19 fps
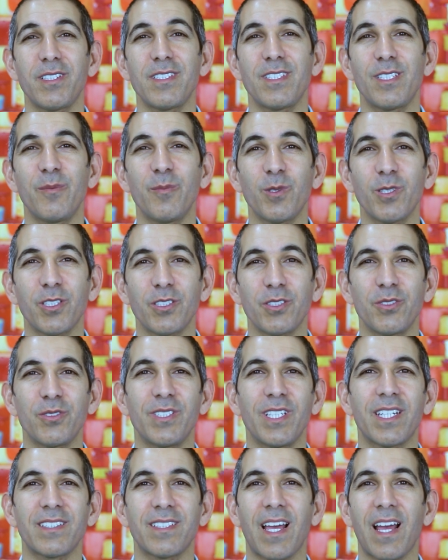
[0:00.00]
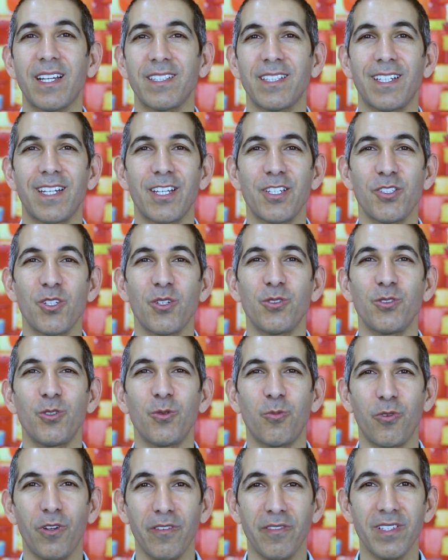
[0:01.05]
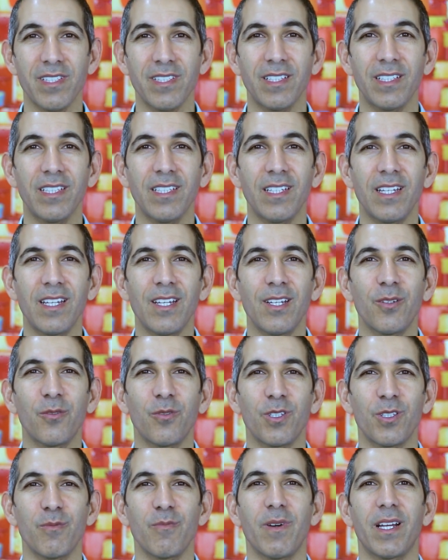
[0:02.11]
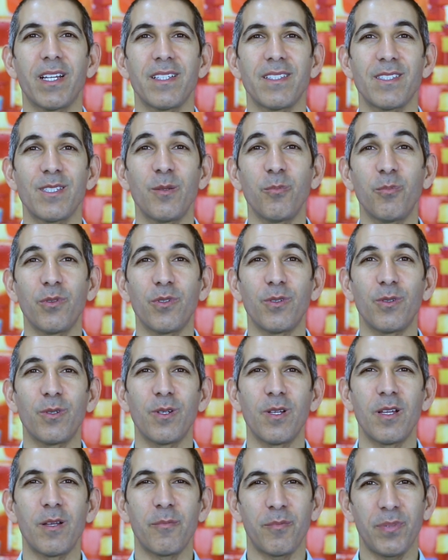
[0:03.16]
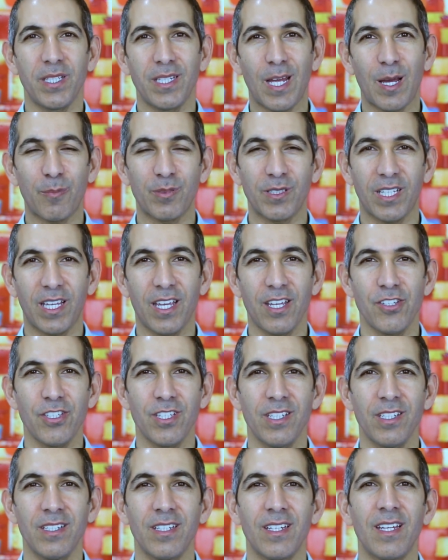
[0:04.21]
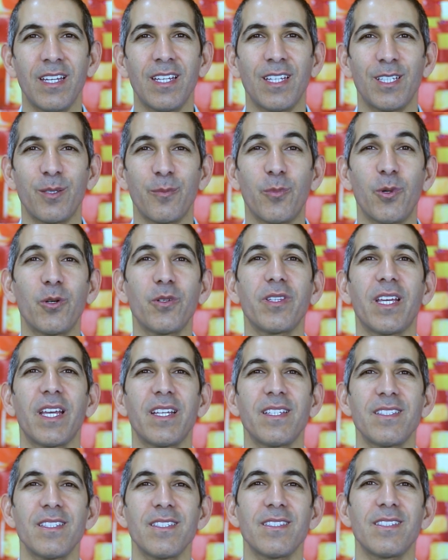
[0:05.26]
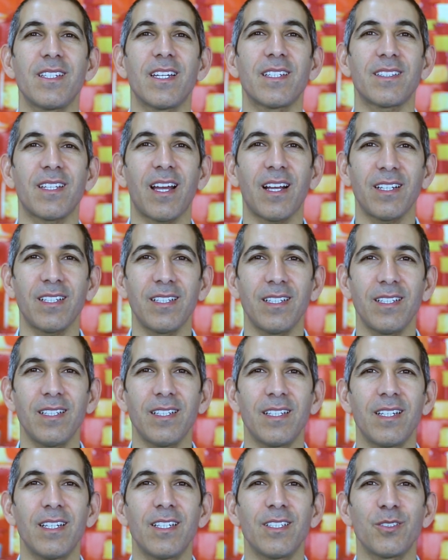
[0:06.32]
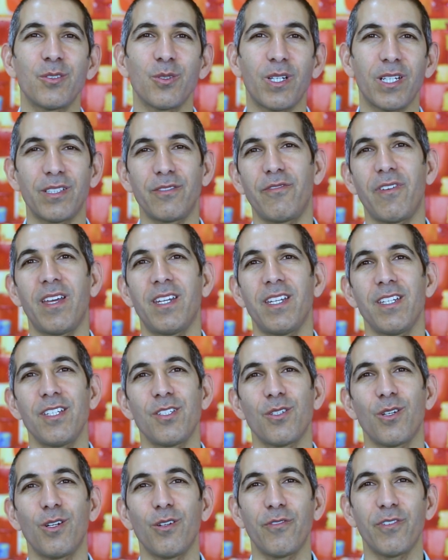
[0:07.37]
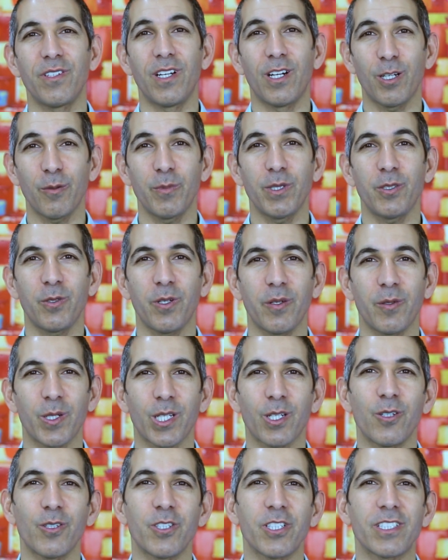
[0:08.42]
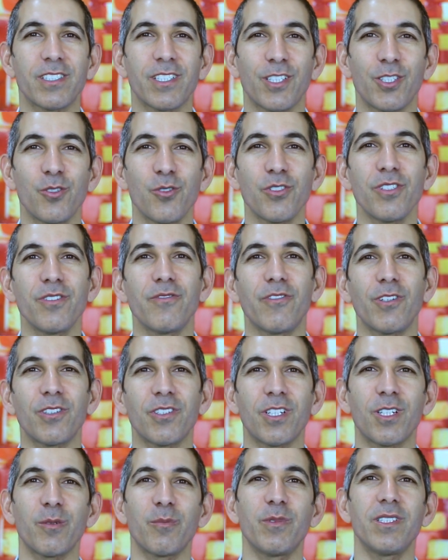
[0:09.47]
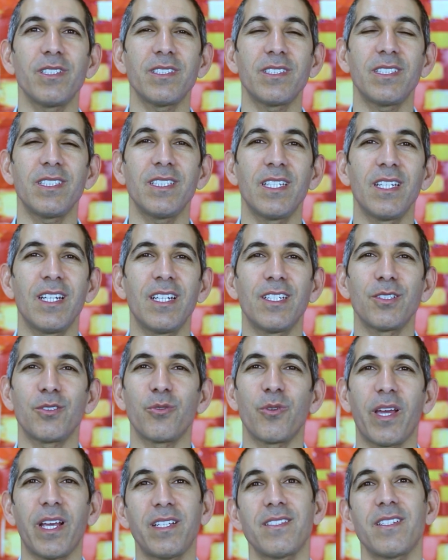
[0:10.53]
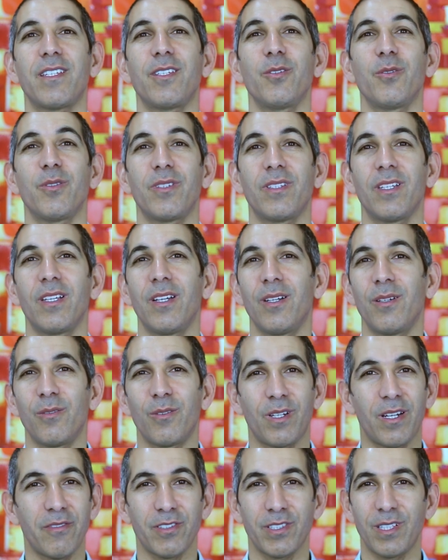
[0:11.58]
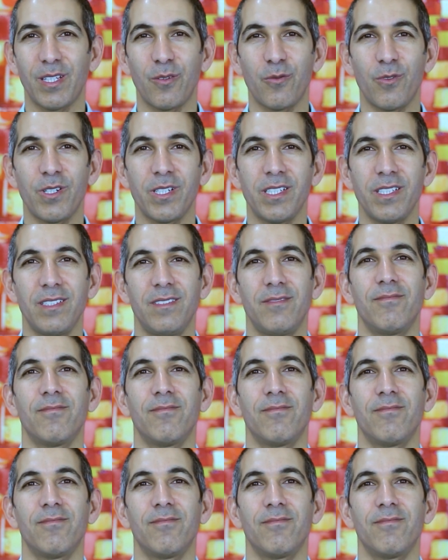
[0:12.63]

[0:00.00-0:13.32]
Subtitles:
similar to the attack that I showed you previously with my simple PIN application. In both cases, the attacker took advantage of an arbitrary code execution vulnerability to execute whatever they wanted.